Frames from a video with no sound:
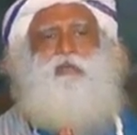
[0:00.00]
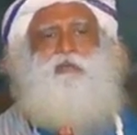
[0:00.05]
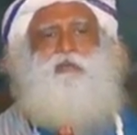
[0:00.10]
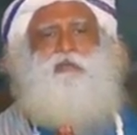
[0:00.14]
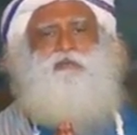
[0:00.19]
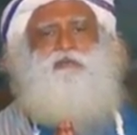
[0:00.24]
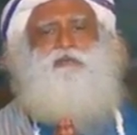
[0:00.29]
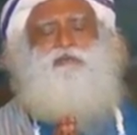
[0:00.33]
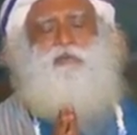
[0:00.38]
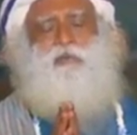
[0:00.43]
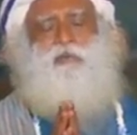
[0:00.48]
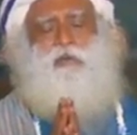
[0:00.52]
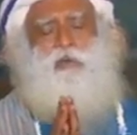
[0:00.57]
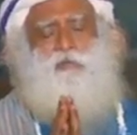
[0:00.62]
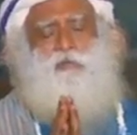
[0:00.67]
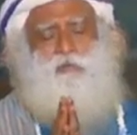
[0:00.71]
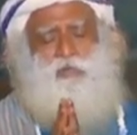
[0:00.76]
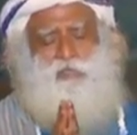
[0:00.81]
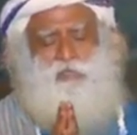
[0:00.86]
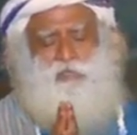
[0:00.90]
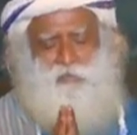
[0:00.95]
If you
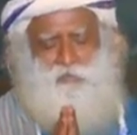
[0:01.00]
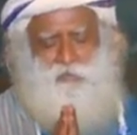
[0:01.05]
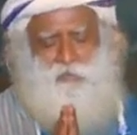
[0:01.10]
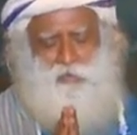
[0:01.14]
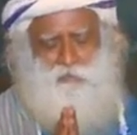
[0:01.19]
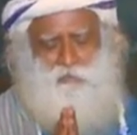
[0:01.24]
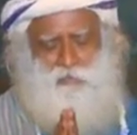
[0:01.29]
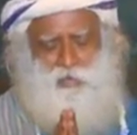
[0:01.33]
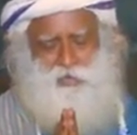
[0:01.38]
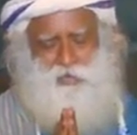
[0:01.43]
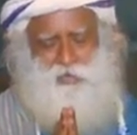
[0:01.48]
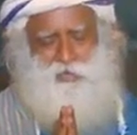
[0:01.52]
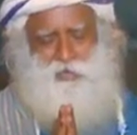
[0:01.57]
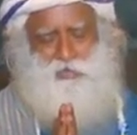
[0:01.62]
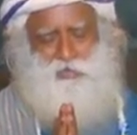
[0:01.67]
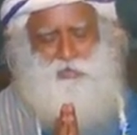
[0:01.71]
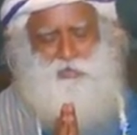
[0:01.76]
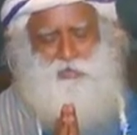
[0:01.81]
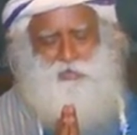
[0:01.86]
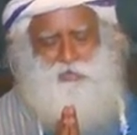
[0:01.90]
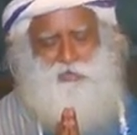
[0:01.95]
always remember,
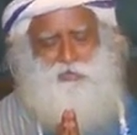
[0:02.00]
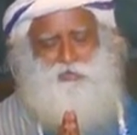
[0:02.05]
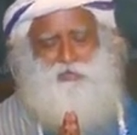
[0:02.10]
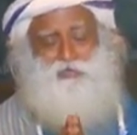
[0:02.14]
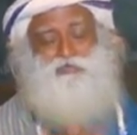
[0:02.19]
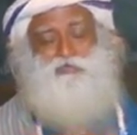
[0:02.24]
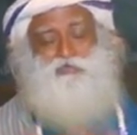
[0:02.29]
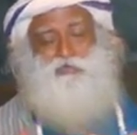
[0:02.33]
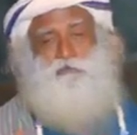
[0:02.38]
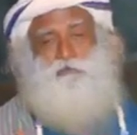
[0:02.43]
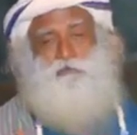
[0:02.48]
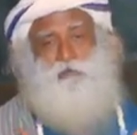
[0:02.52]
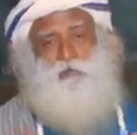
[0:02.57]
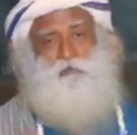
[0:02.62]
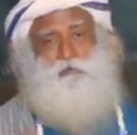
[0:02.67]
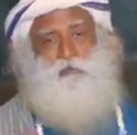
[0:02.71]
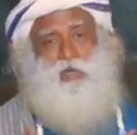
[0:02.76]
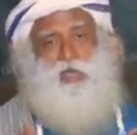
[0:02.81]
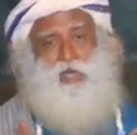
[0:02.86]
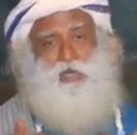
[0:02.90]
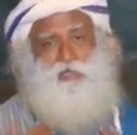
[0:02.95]
to fulfill
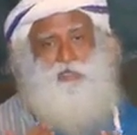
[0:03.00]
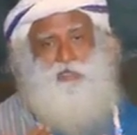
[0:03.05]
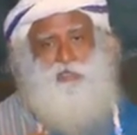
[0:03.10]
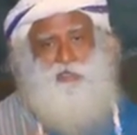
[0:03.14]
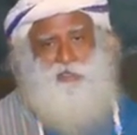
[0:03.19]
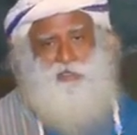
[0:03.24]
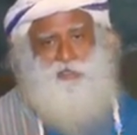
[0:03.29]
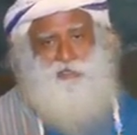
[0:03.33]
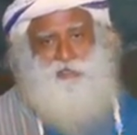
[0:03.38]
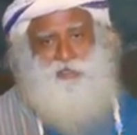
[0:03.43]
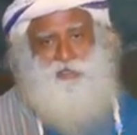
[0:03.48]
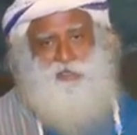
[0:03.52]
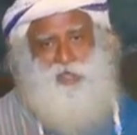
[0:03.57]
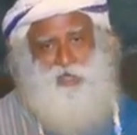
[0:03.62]
my needs,